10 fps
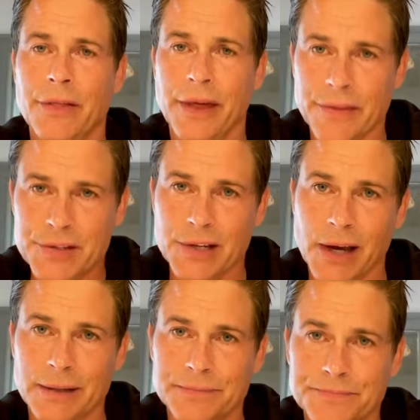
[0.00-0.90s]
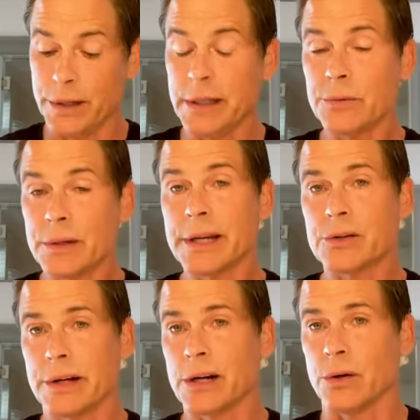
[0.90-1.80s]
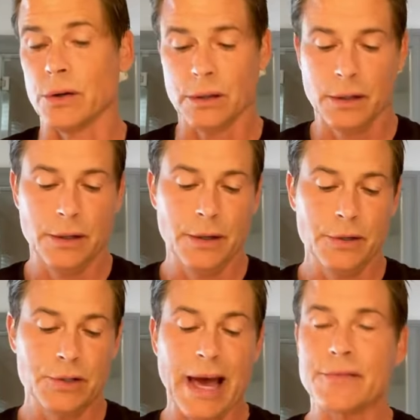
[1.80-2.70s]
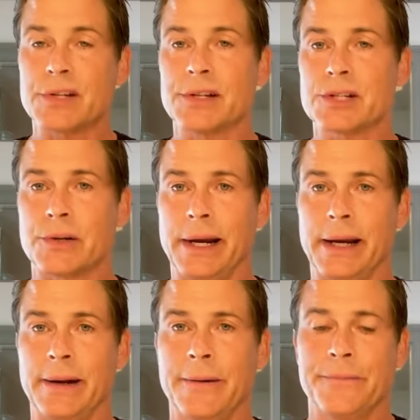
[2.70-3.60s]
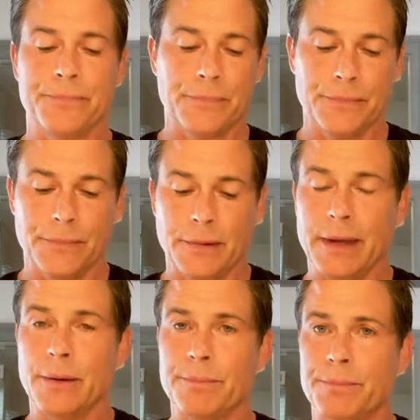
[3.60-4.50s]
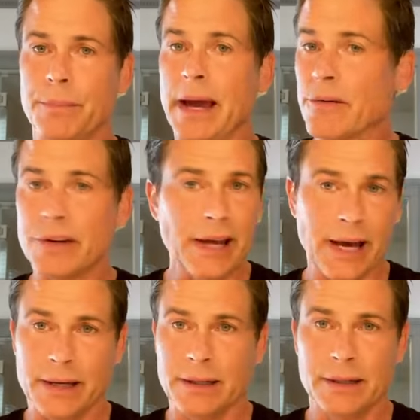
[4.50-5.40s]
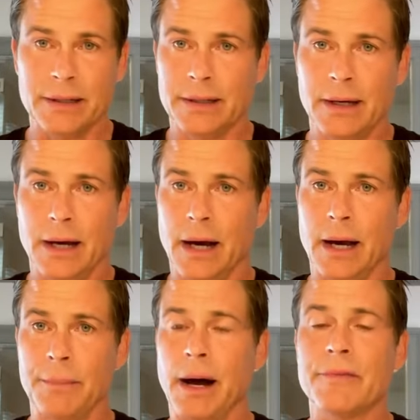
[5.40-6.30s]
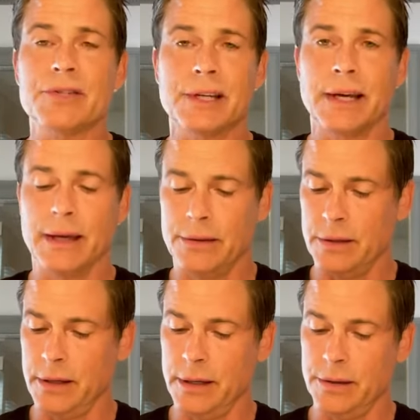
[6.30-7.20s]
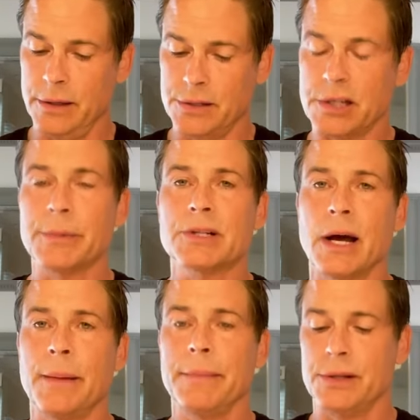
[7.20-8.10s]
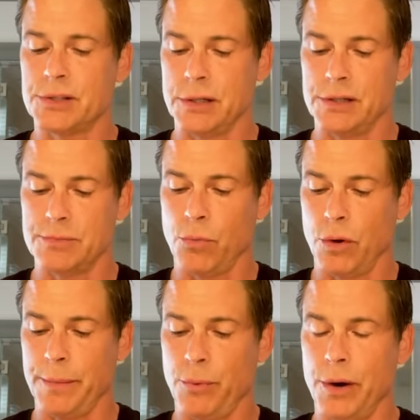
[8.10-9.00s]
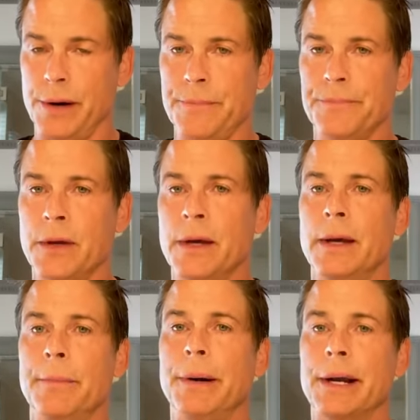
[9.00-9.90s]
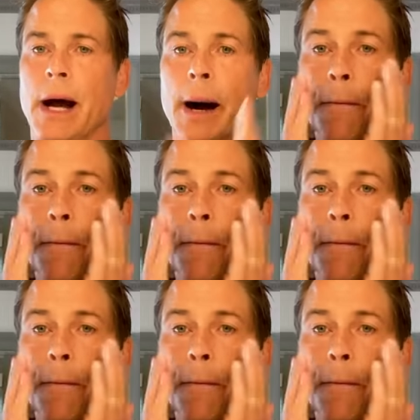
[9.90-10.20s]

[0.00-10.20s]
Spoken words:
than the sun. Really, really critical to have sunscreen every day. Obviously in the summertime, it's more important, but